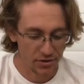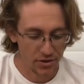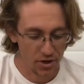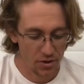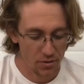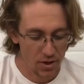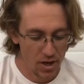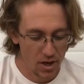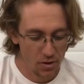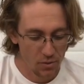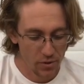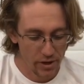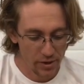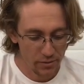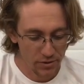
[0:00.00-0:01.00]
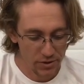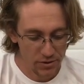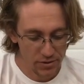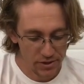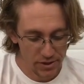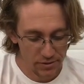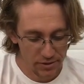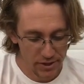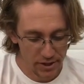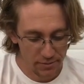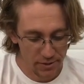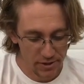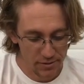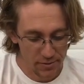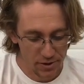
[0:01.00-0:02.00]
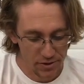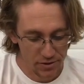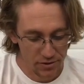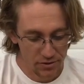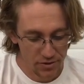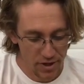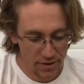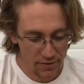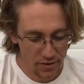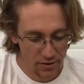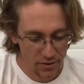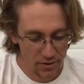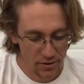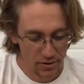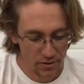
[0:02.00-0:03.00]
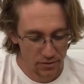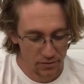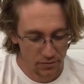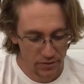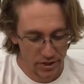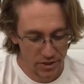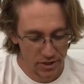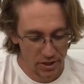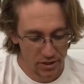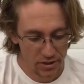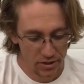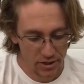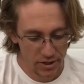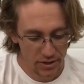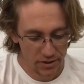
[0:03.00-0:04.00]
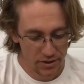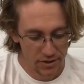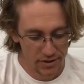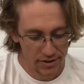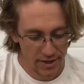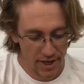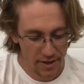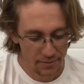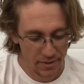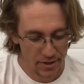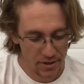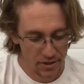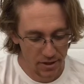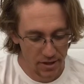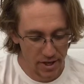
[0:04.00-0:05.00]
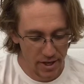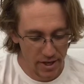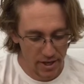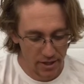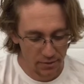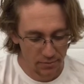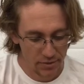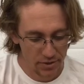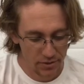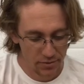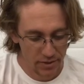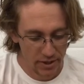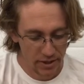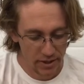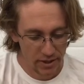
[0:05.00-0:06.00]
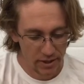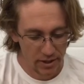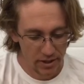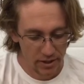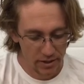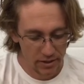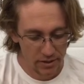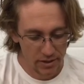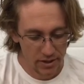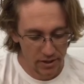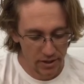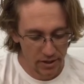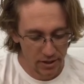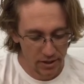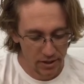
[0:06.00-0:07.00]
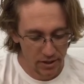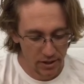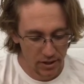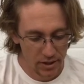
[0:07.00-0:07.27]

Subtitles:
So what I will do is I will take my small screwdriver, reach underneath this gap here in between the